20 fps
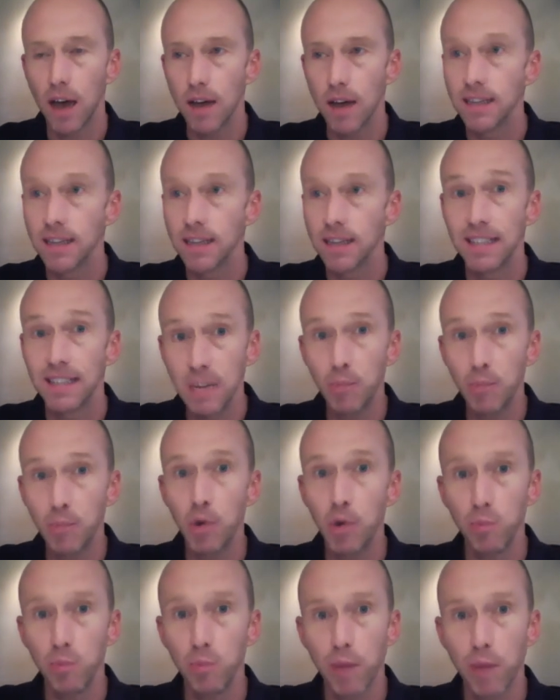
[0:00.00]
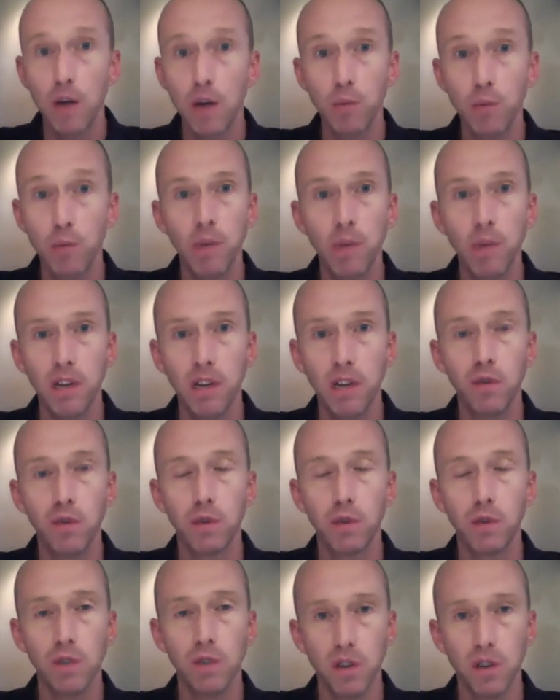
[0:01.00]
deeper, better, more meaningful
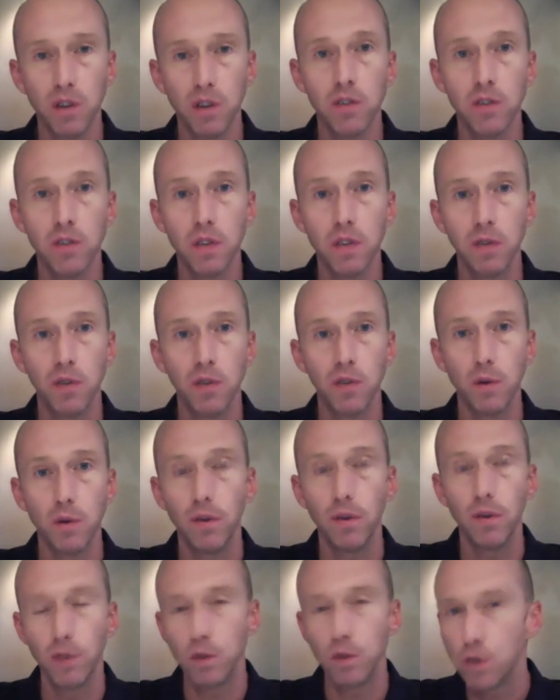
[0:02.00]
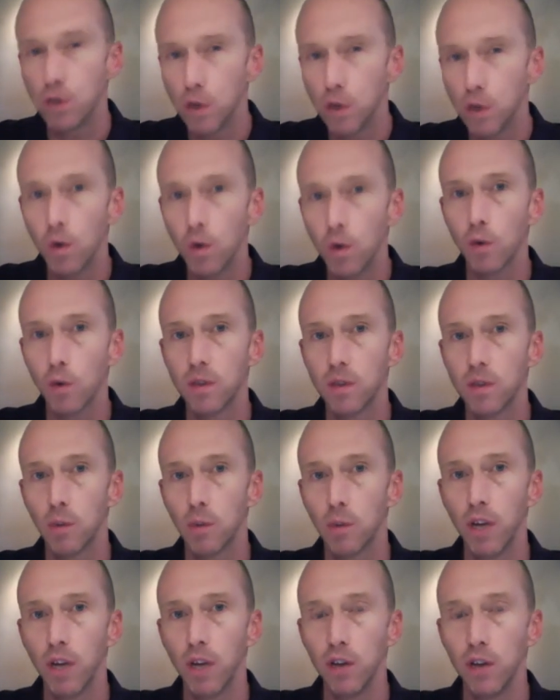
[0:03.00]
results if you do work with
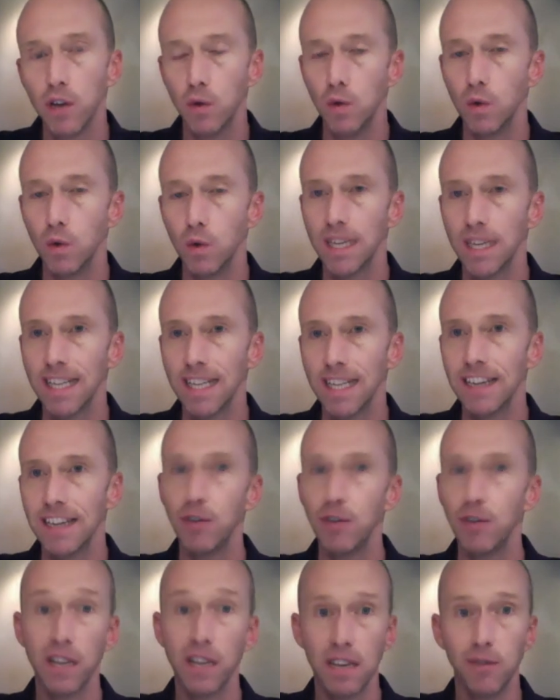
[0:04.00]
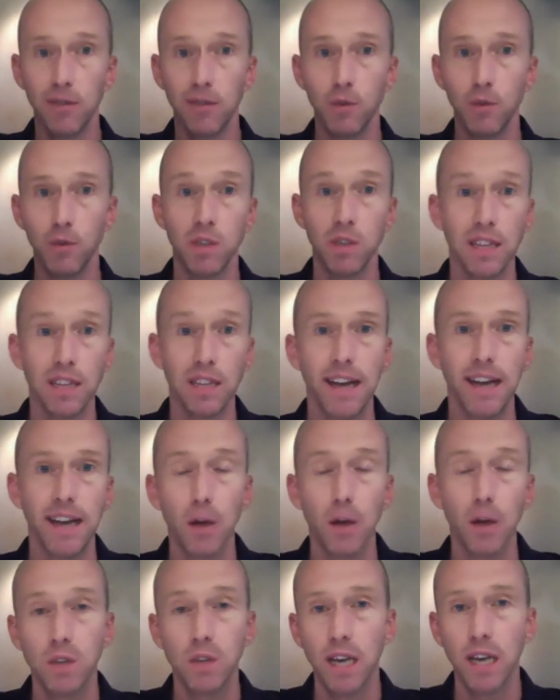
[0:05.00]
someone who can give you, like David was saying, that
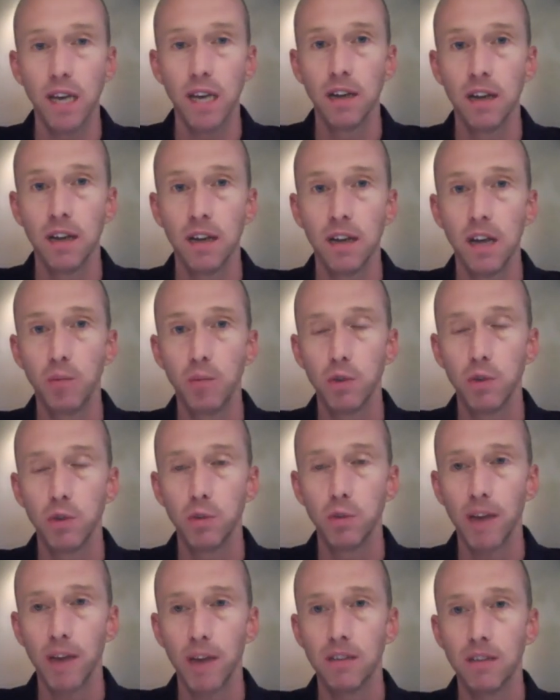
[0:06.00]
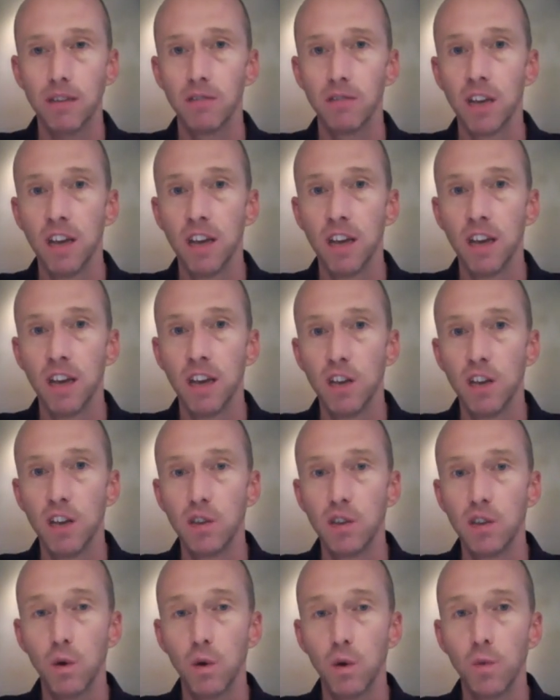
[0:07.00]
outside perspective.
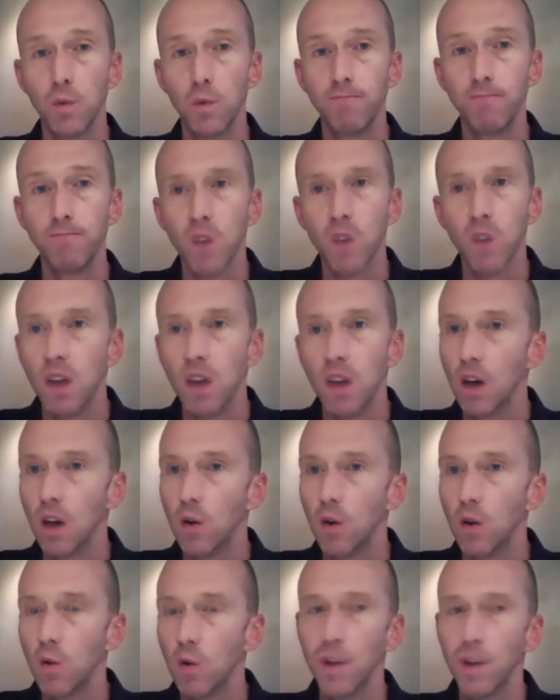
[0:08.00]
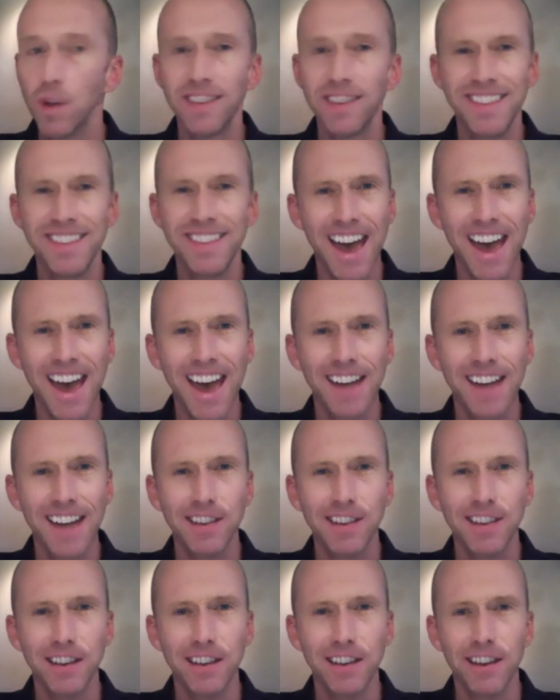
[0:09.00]
So with that,
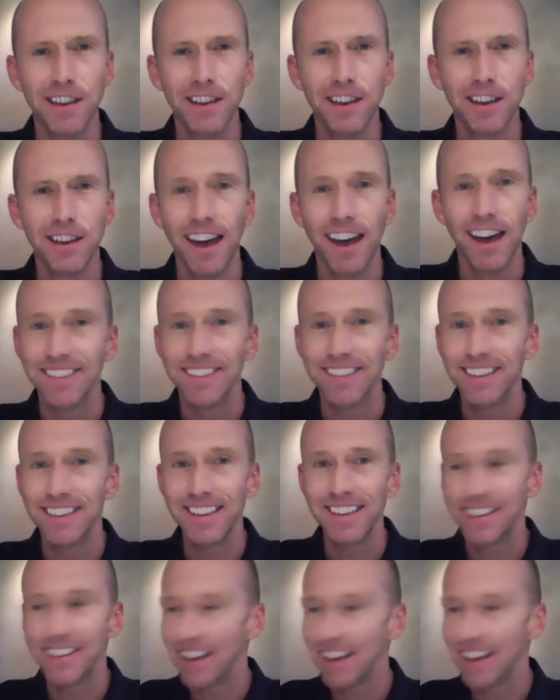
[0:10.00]
I think, David,